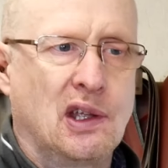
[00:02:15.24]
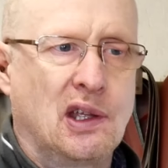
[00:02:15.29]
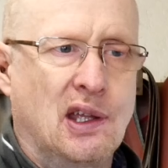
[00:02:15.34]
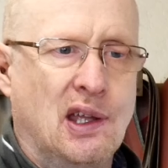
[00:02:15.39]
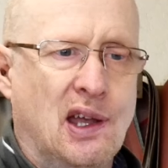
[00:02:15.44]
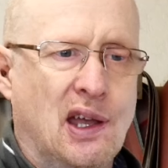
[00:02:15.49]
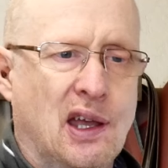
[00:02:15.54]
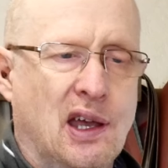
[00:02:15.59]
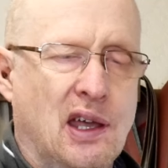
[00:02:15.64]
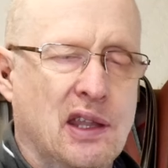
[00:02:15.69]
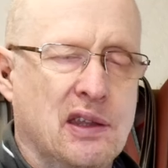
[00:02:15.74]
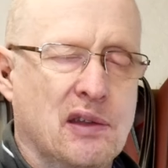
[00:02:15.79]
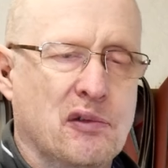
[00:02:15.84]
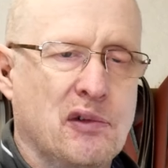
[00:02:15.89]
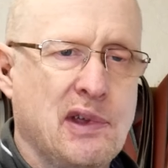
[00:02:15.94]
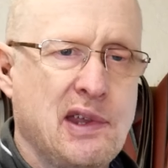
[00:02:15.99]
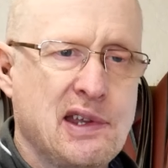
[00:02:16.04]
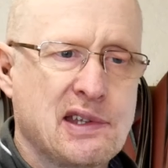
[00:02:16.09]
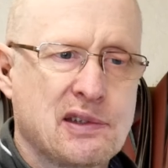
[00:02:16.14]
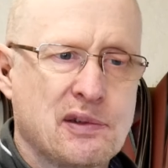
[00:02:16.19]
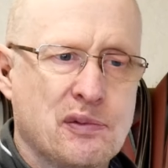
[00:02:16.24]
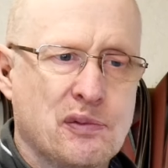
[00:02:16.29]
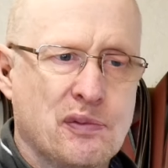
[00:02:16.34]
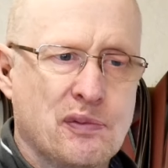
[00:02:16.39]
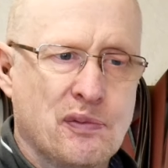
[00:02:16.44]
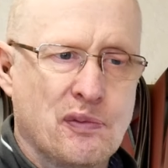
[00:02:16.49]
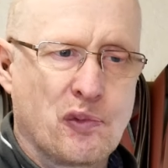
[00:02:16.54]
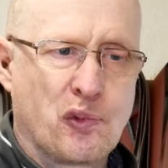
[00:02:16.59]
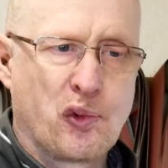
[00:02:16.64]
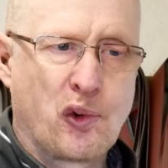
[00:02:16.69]
and the reason
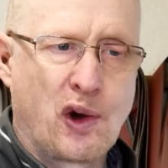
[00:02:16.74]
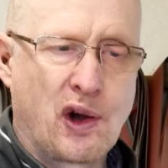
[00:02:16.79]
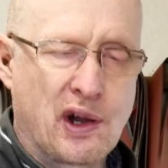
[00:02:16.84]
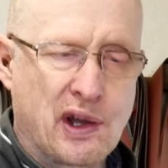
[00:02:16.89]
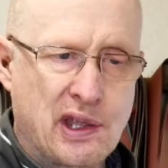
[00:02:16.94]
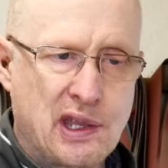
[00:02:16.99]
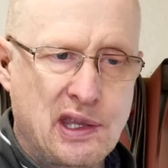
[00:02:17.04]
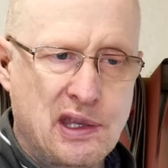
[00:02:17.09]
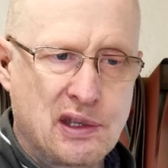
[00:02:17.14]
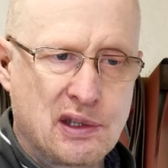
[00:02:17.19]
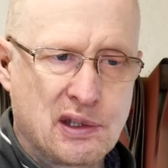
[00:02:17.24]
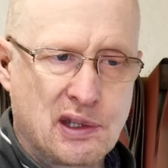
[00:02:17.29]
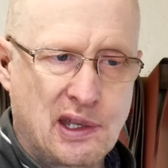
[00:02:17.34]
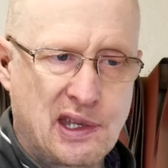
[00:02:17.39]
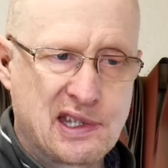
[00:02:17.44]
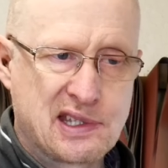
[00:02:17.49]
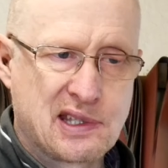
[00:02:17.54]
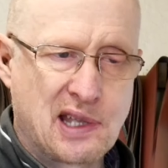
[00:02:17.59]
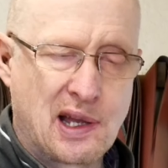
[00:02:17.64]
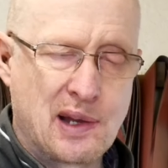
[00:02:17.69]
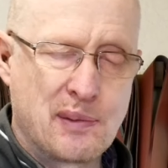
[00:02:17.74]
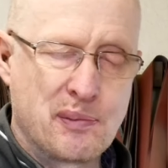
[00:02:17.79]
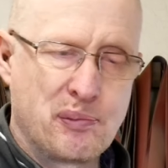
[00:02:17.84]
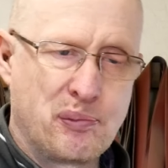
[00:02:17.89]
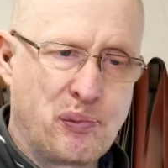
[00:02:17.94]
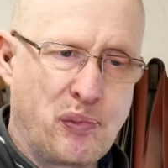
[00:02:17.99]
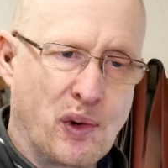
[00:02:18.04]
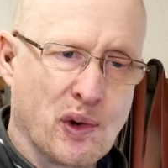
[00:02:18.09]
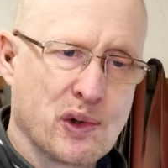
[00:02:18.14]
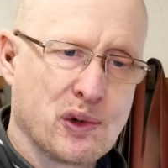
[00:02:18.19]
why is that
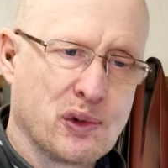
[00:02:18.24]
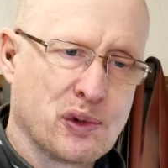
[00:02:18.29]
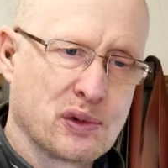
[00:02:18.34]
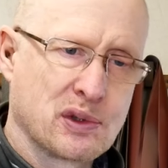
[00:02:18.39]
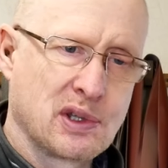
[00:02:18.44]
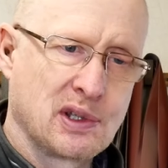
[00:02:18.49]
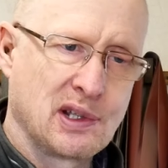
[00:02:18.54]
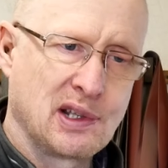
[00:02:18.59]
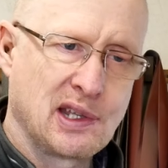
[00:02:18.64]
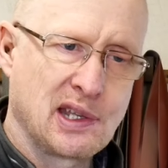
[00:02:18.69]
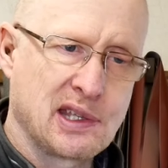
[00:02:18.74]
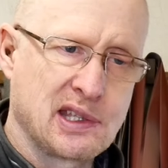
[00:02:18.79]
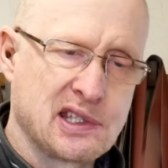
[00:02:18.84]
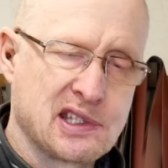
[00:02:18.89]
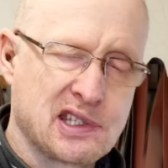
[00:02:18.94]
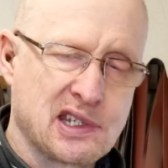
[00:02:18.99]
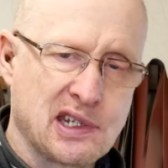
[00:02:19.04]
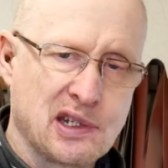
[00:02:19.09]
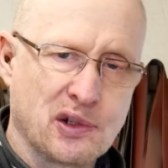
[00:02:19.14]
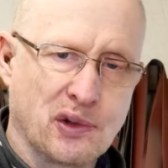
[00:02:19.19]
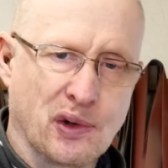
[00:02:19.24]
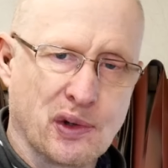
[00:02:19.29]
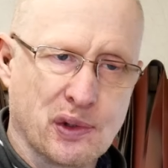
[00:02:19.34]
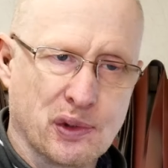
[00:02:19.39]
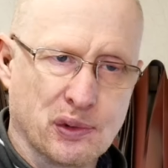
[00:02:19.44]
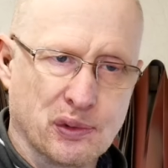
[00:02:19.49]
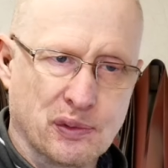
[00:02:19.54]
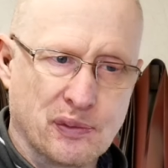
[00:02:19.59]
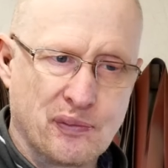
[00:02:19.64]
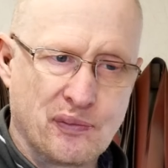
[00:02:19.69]
boiled linseed
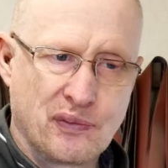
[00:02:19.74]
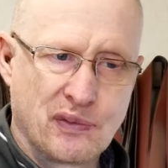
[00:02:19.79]
oil